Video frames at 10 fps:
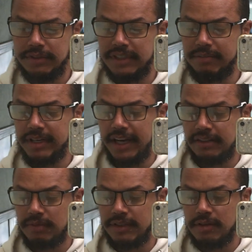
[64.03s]
you
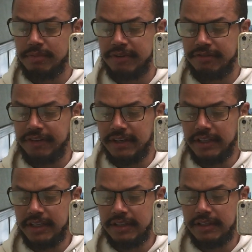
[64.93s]
demonize one group
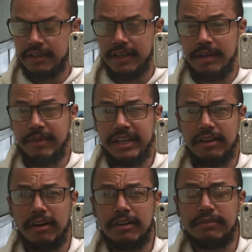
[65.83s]
unfairly and make it
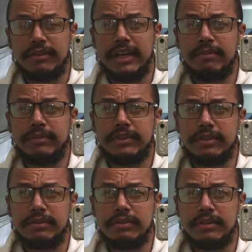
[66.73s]
harder for them
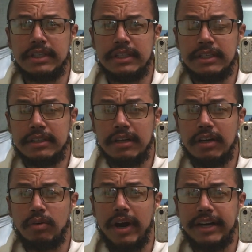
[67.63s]
to
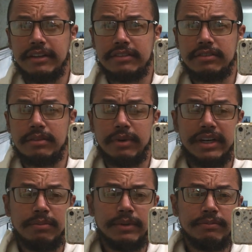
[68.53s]
acquire a suitable
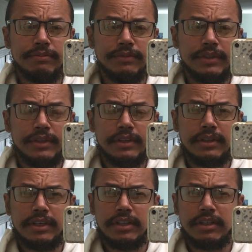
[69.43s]
helper,
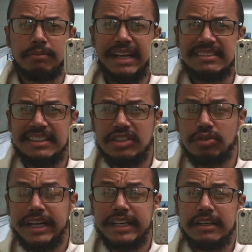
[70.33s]
you're basically
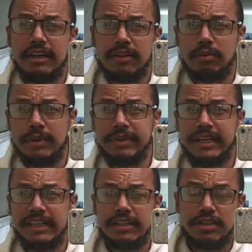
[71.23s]
tricking other women
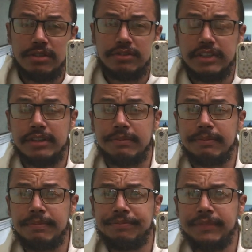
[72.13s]
into choosing you.
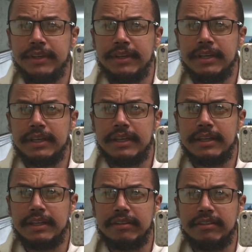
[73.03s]

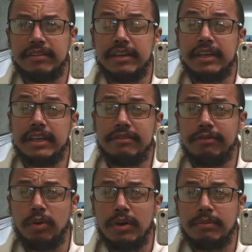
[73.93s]
This is a key
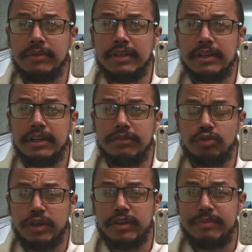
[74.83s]
form of
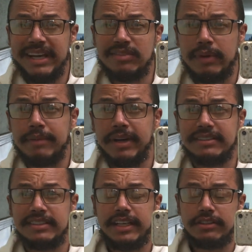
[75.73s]
trickery-based rape. I
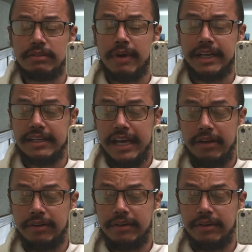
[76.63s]
suggest you write it down.